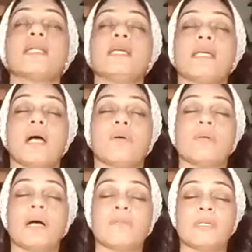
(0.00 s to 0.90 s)
get it
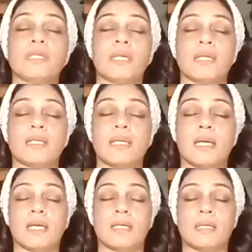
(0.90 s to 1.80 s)
down after 10
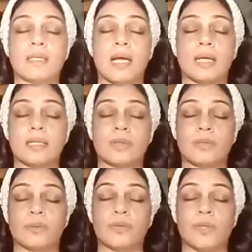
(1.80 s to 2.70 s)
seconds as
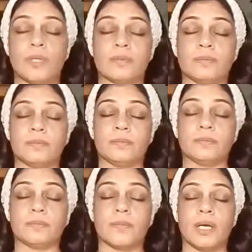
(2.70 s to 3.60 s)
you do.
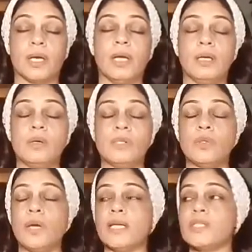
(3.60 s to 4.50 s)
Look
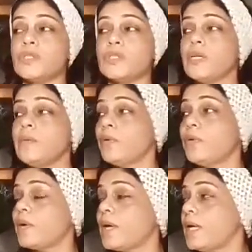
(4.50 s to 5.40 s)
to extreme
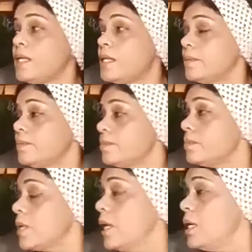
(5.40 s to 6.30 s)
right.
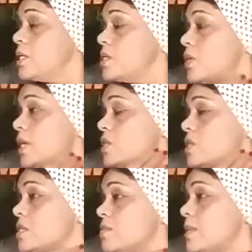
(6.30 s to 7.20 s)
Stretch
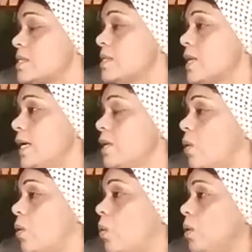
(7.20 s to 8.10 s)
this muscle and
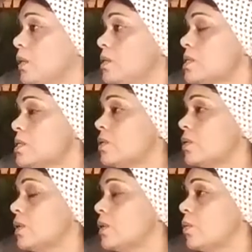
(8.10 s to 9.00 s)
hold the
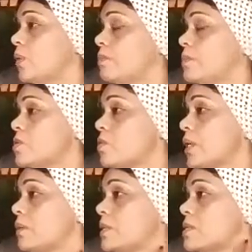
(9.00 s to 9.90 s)
sternocleidoid
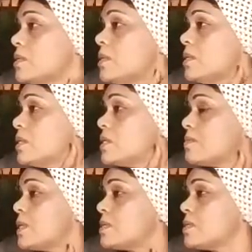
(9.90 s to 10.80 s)
mastoid muscle,
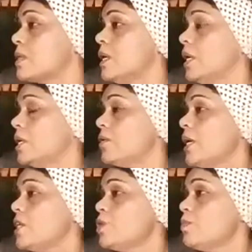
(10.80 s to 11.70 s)
this muscle.
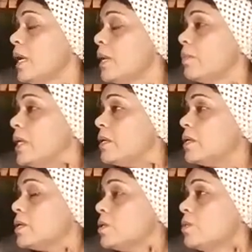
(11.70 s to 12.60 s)
Try to palpate
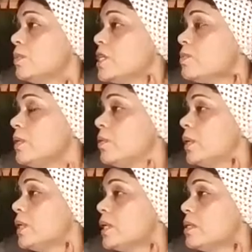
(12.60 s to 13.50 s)
it. You must be
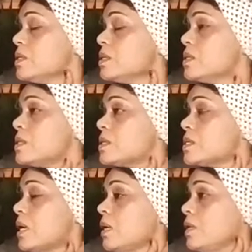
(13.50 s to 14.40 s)
knowing that this is the
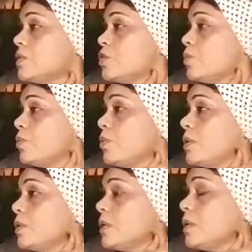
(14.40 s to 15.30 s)
single
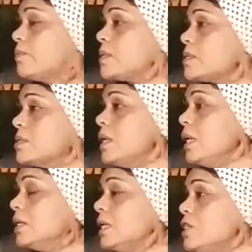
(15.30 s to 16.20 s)
tubular thick muscle
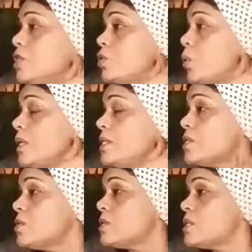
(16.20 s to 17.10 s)
that
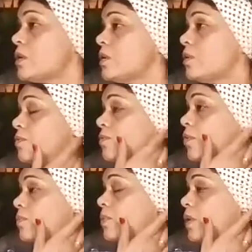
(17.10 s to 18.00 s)
joins your sternum
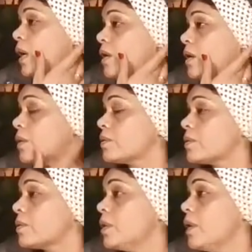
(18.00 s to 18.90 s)
from the neck.
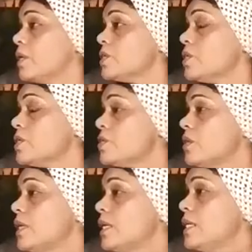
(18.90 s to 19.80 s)
Just
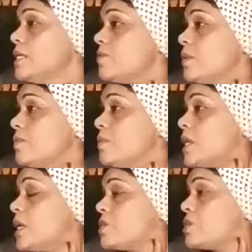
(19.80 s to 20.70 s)
release from the
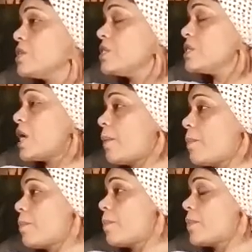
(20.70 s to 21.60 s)
tensions, up